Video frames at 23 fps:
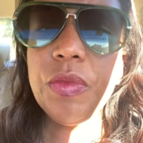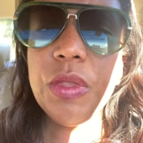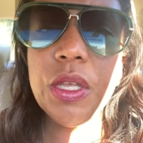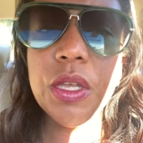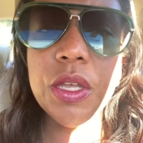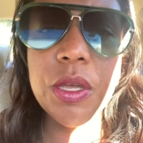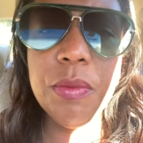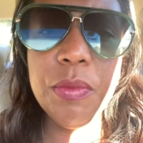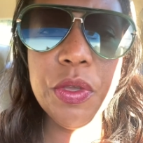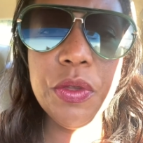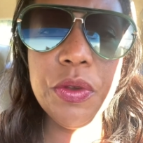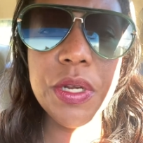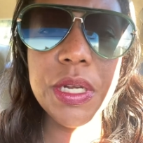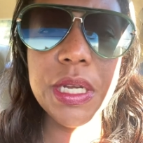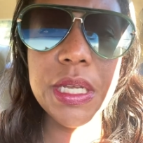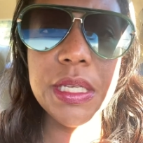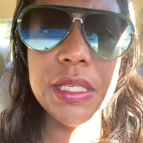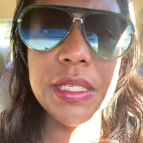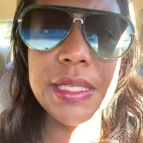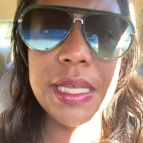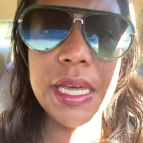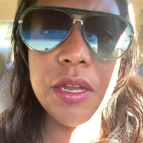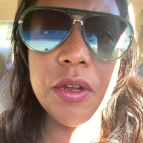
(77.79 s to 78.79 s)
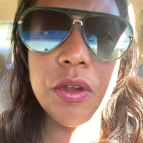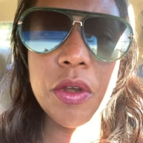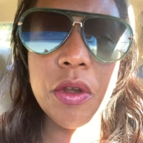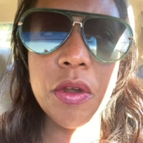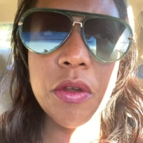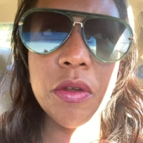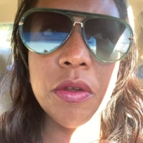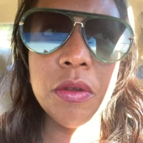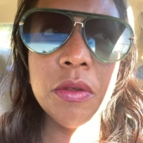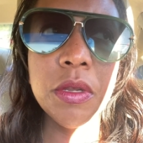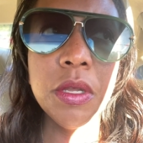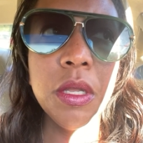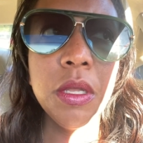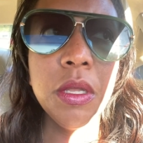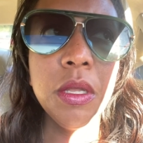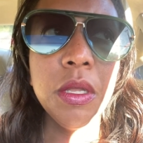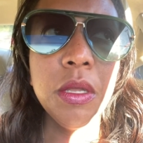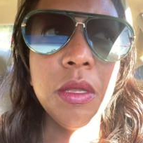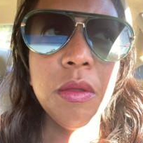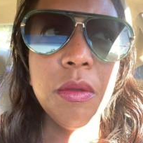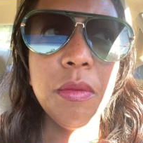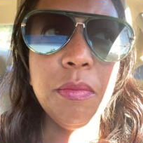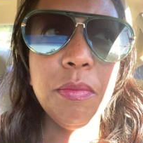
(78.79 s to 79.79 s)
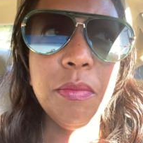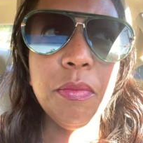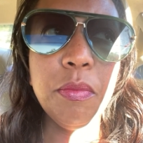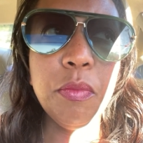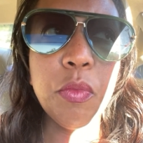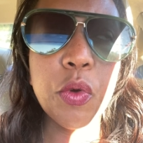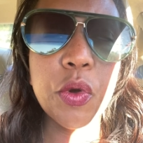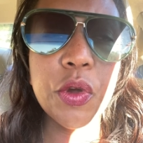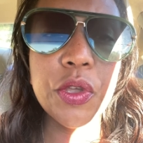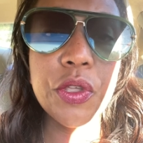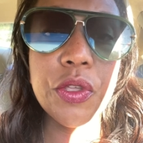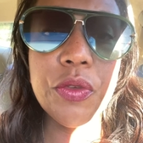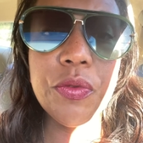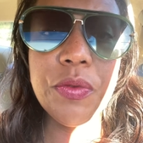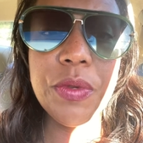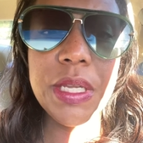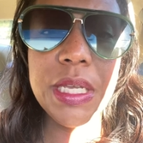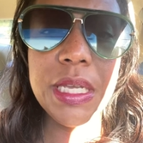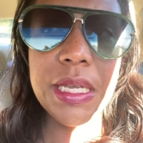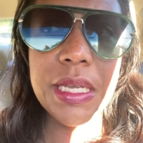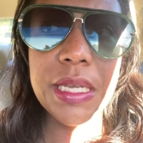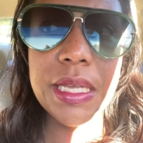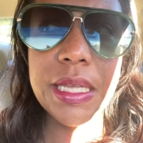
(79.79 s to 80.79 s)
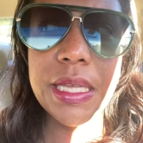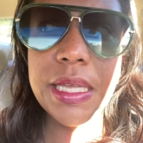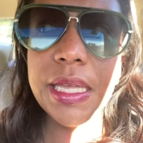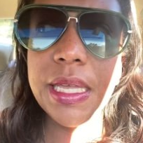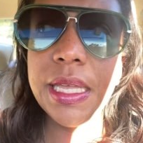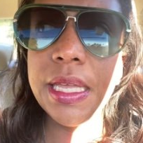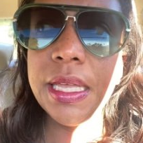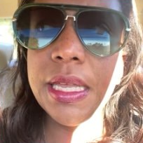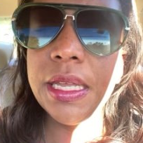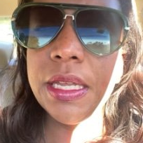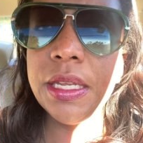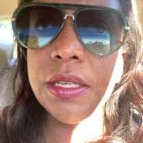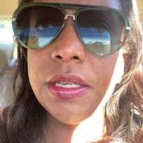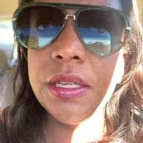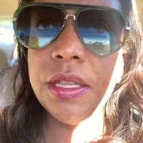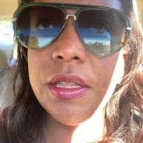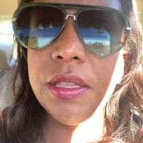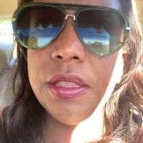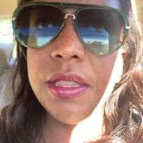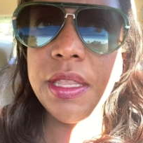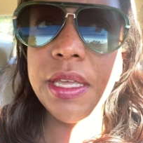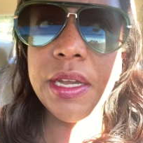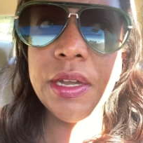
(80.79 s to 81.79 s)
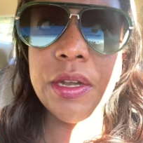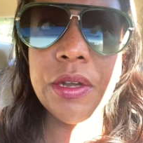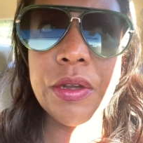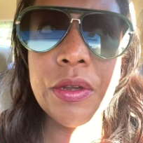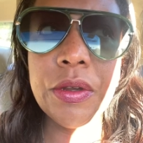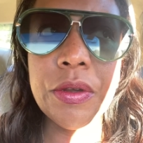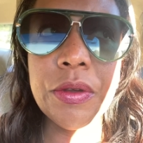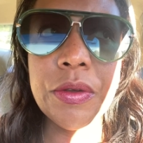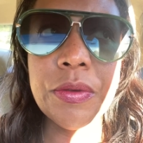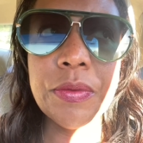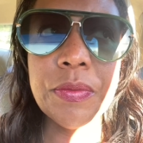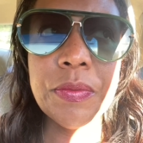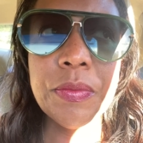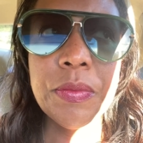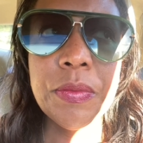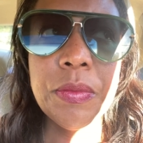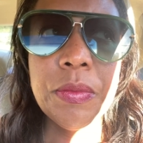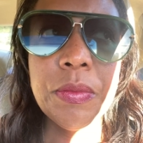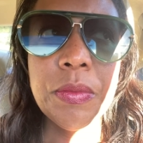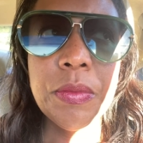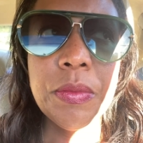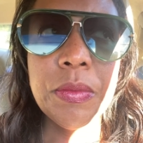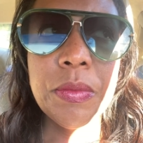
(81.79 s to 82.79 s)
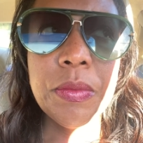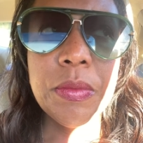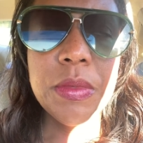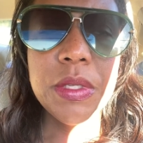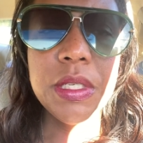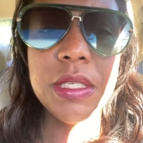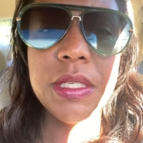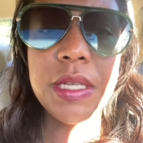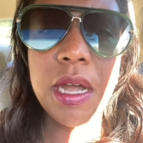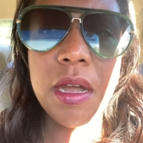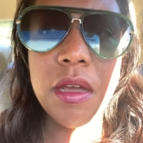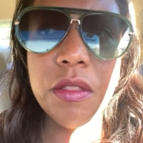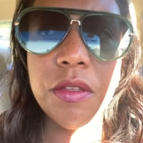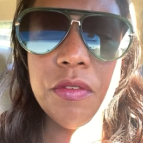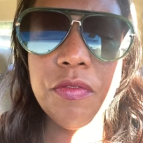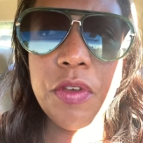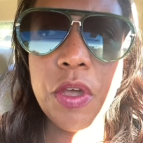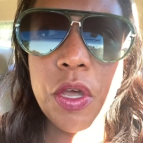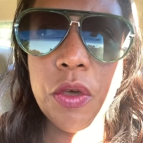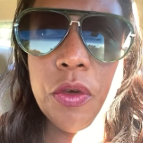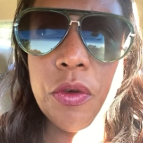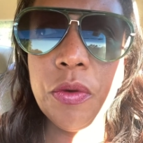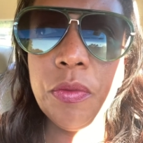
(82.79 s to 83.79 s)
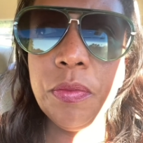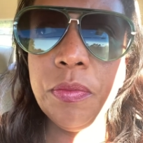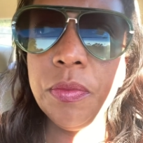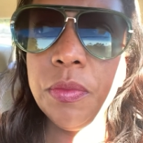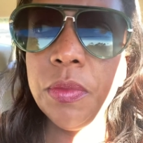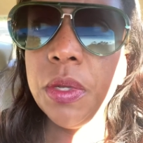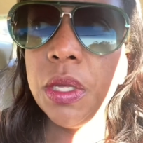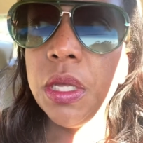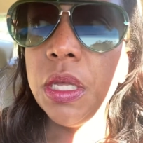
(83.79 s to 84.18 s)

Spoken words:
communities that are more unique in their style of home,